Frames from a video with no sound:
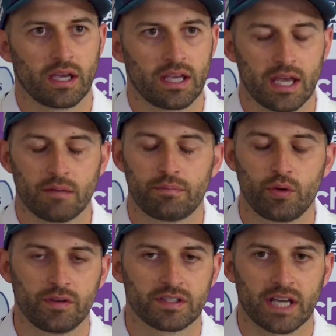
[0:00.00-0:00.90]
again,
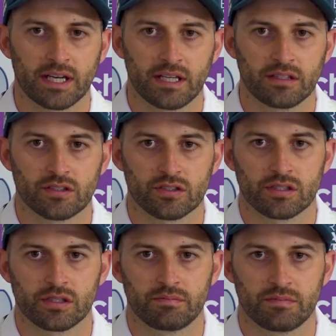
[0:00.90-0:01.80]
prove it second innings, because
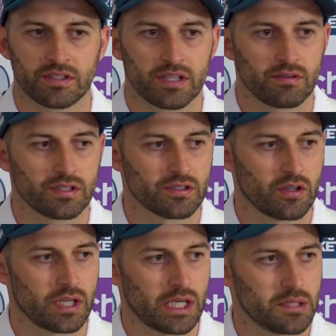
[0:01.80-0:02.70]
the series is
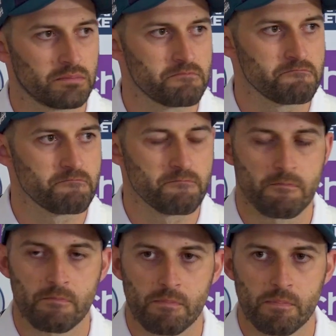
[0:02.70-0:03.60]
on the line.
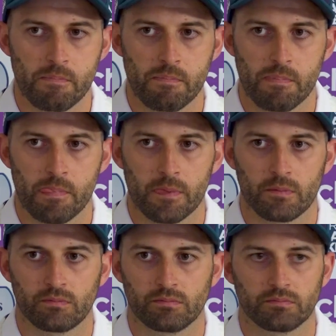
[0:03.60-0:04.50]

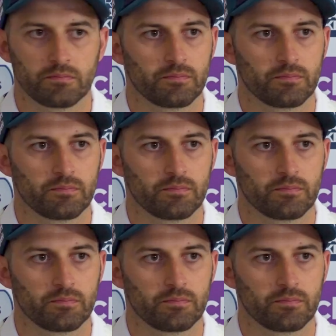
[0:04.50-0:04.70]
Louis, go ahead.